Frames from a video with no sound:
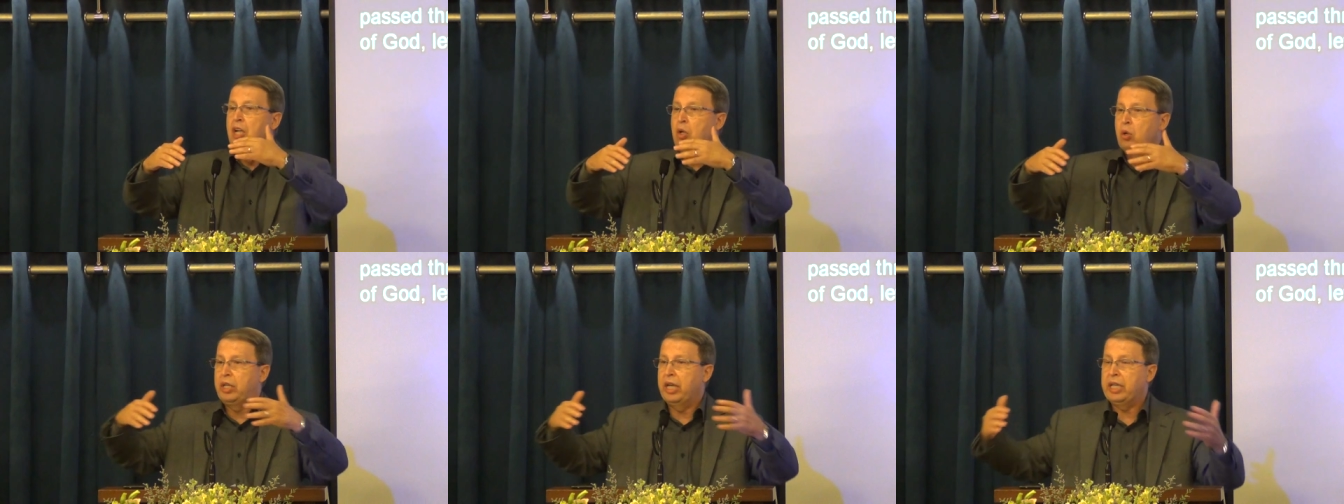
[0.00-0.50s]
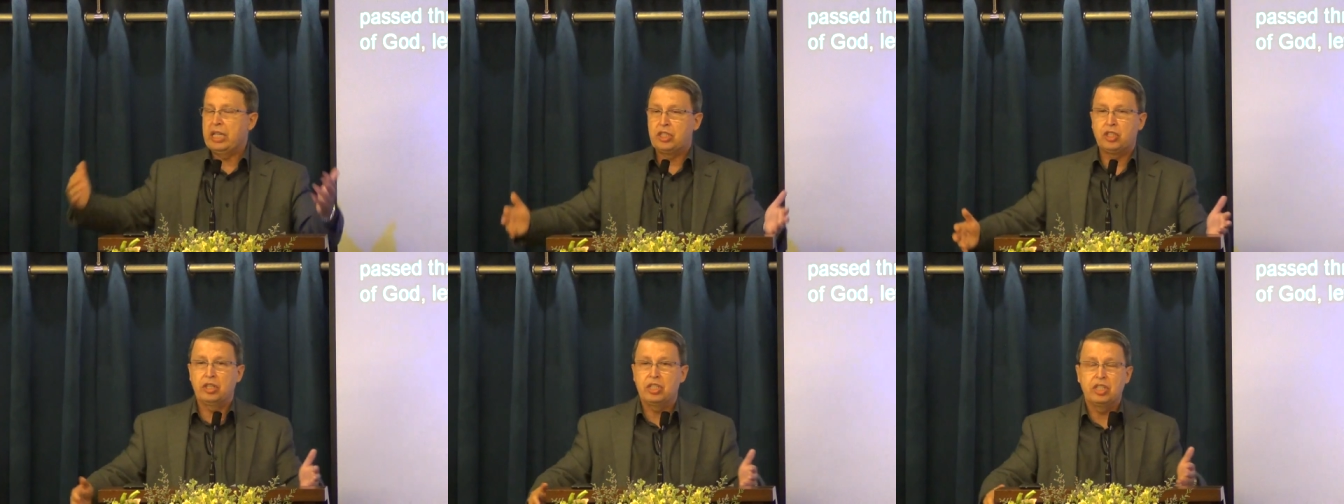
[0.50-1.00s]
looking at
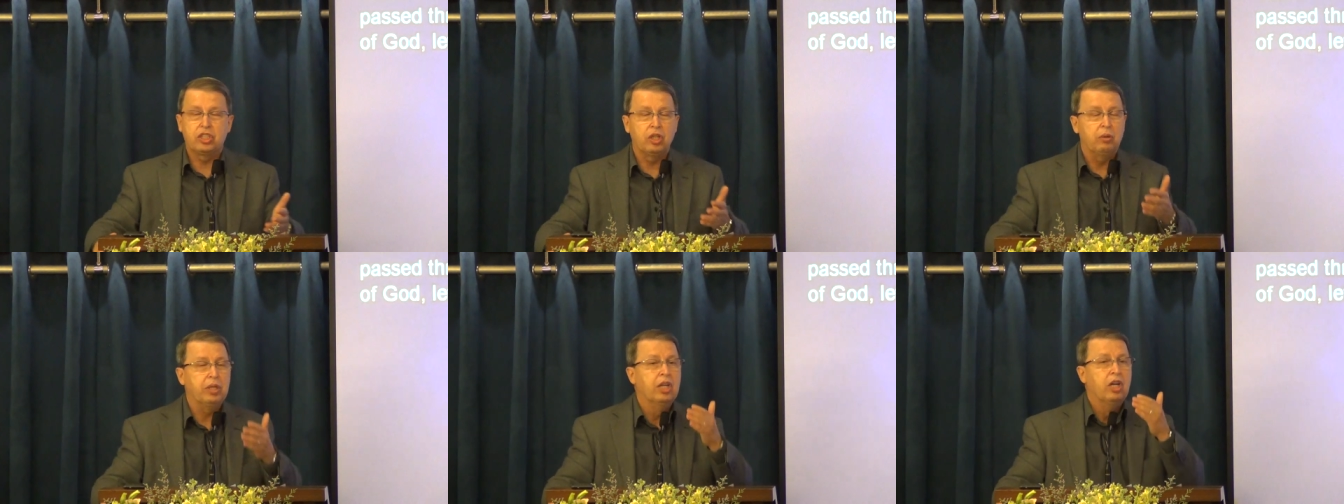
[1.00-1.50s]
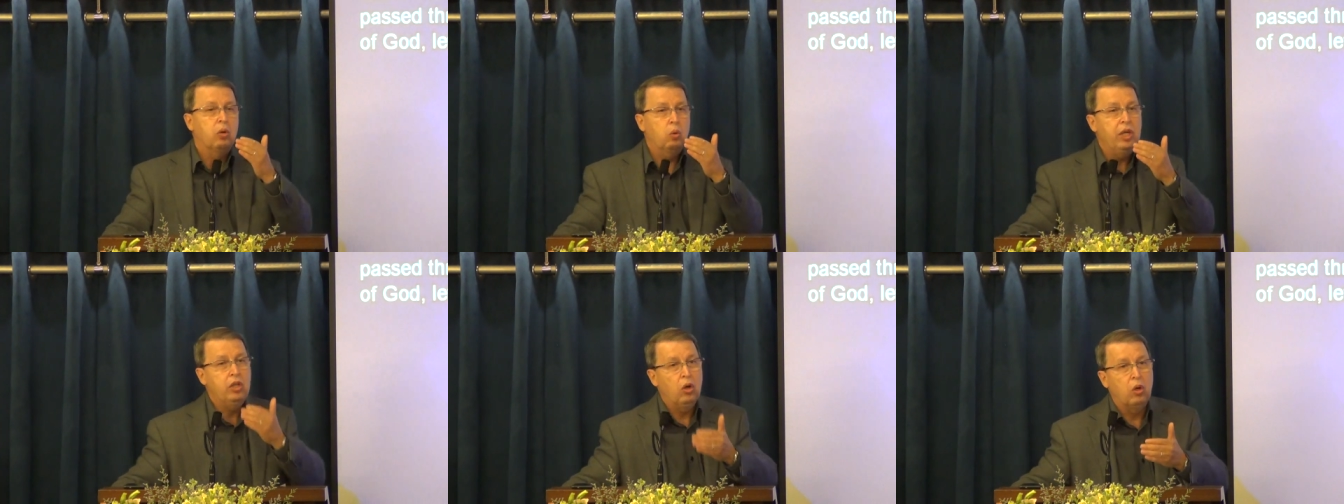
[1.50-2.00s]
church history,
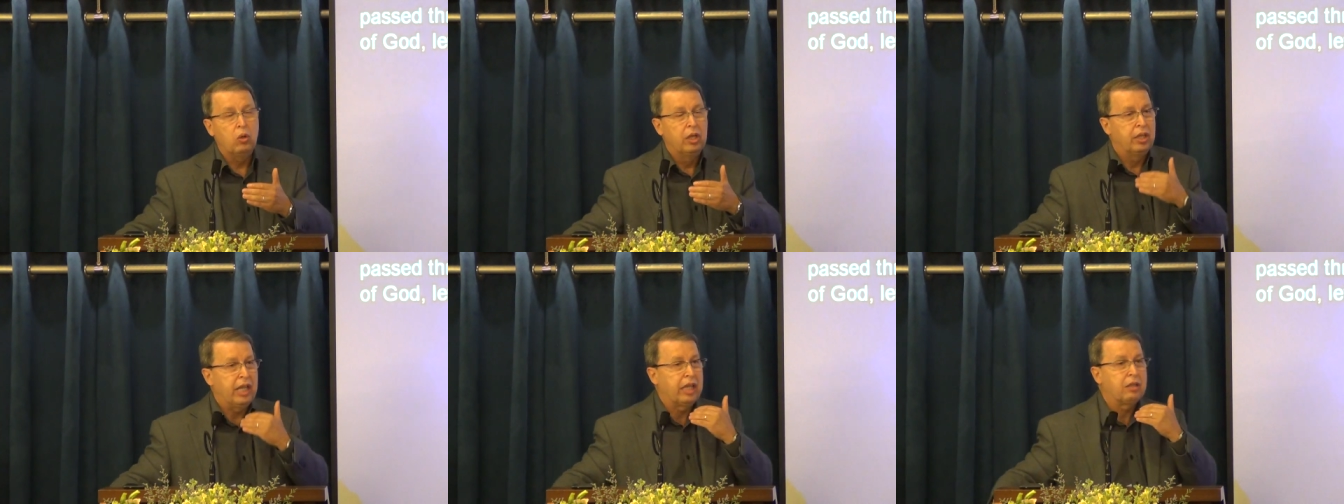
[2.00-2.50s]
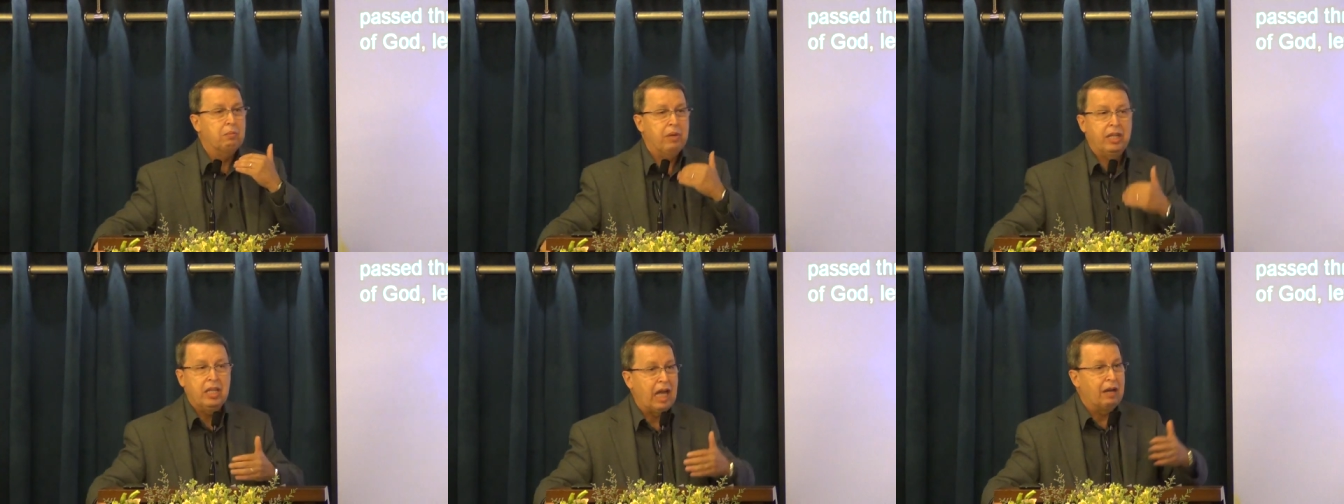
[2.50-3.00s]
we know that
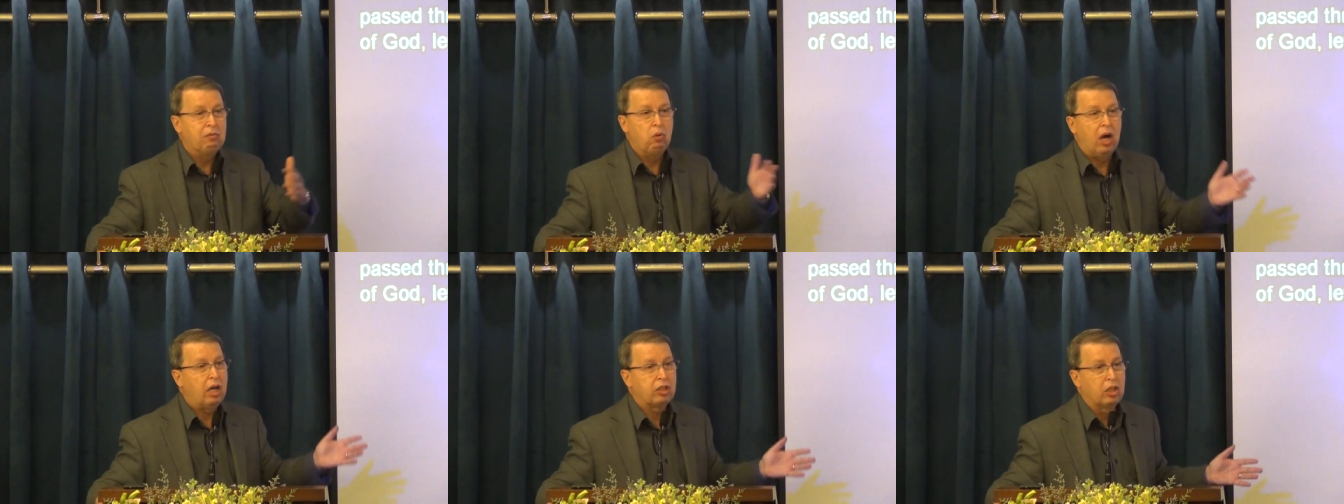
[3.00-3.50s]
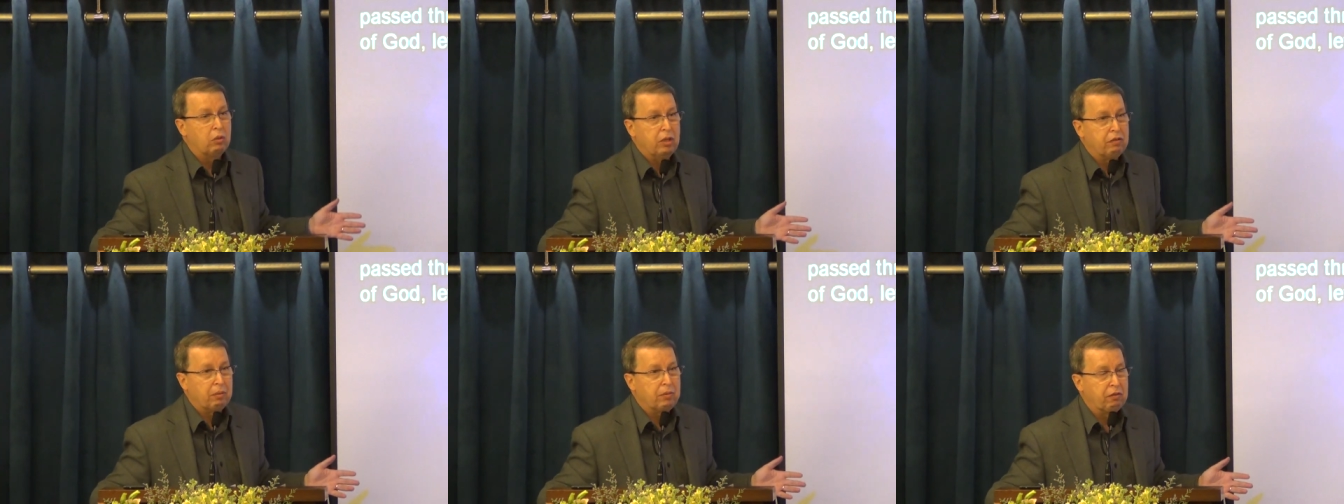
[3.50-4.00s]
many have walked
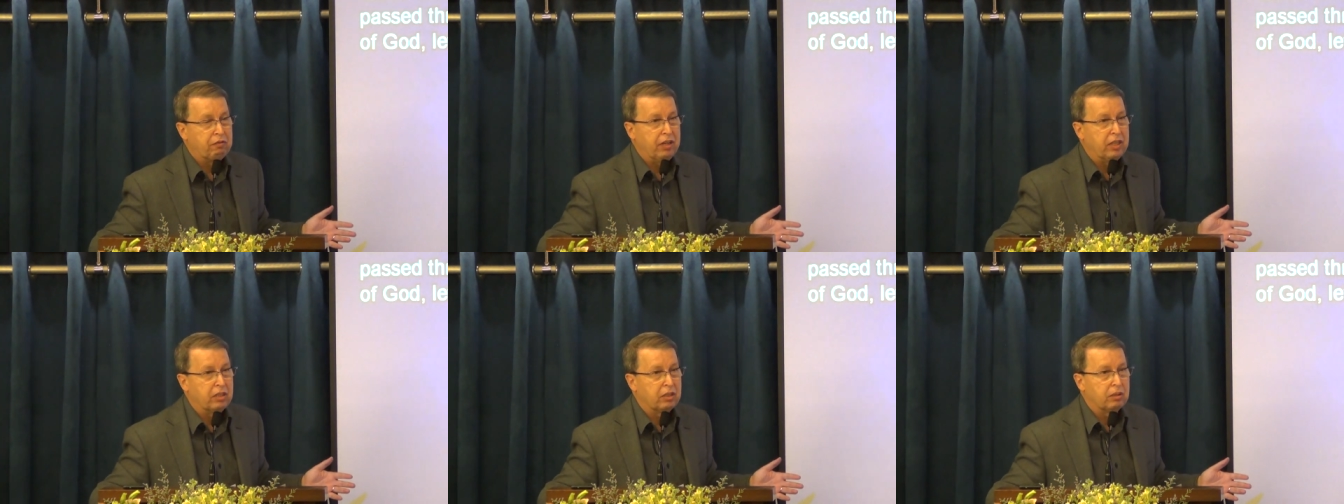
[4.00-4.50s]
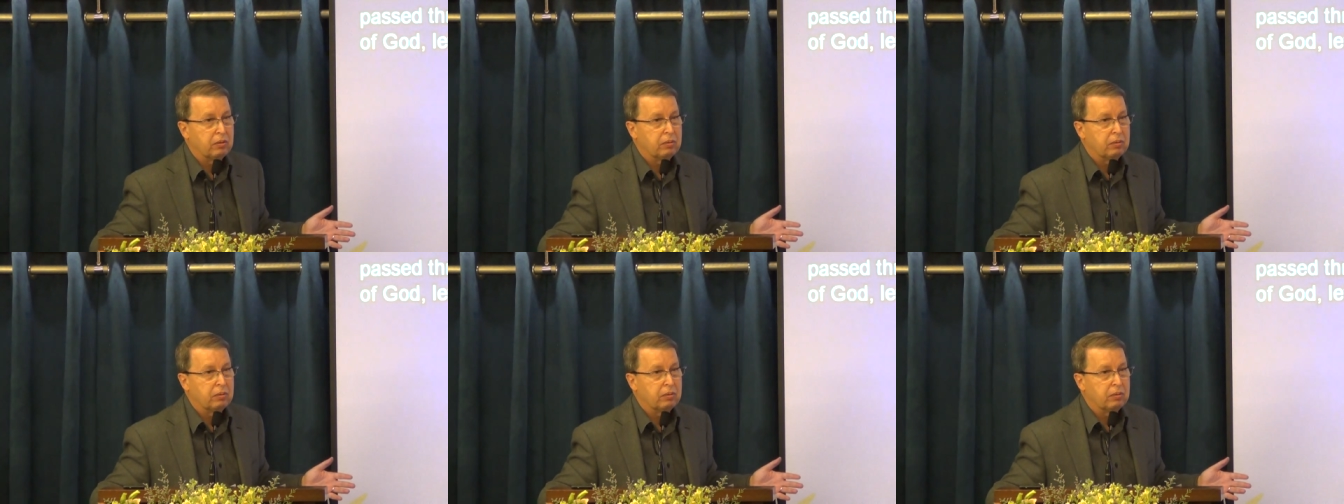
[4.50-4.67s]
away from the faith.